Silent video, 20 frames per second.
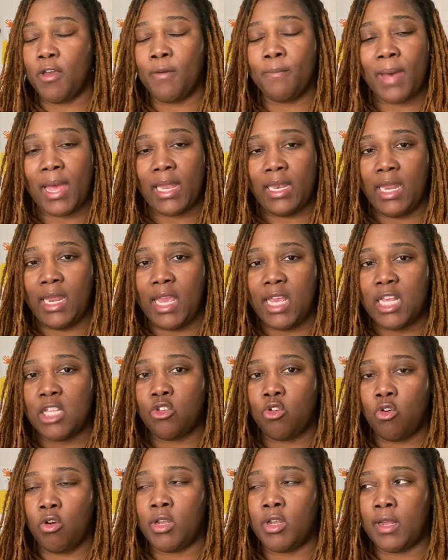my knees
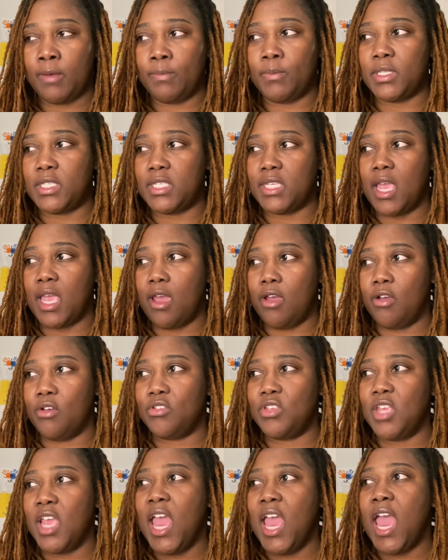going up the
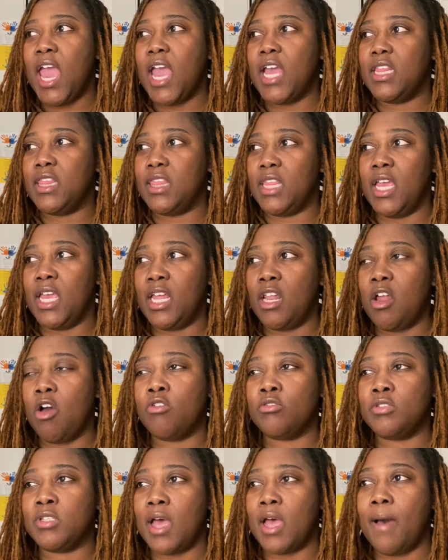stairs. And then
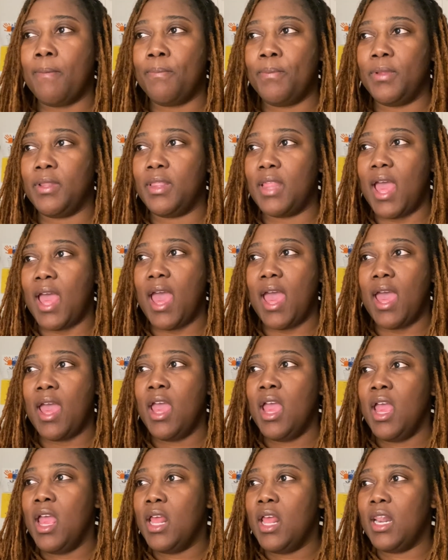on top of that,
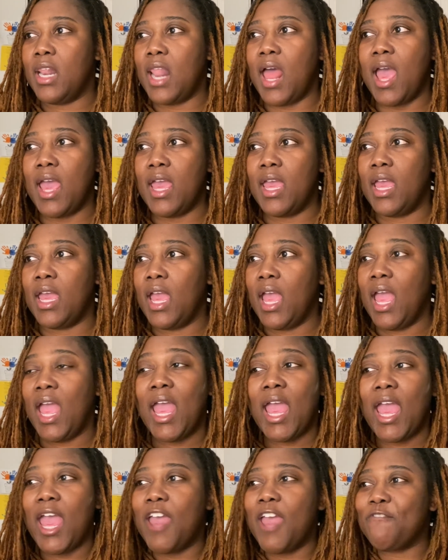like,
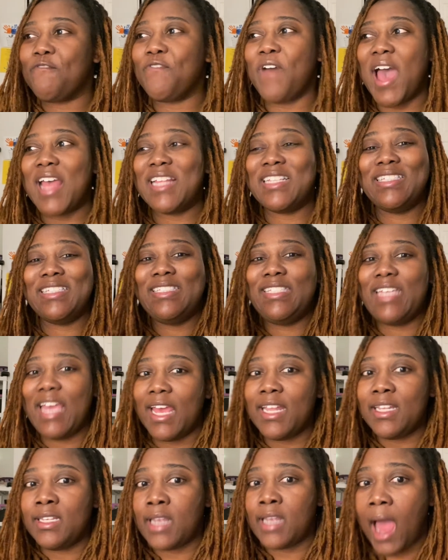if I
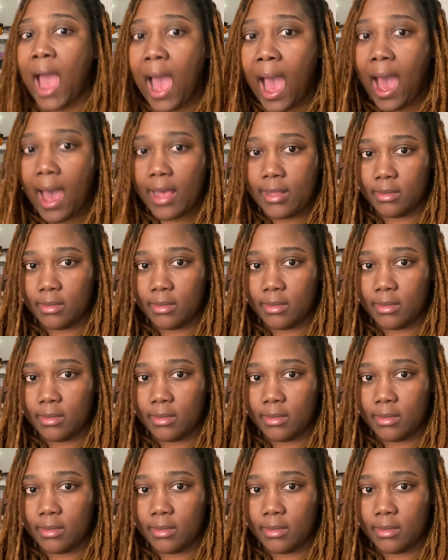did not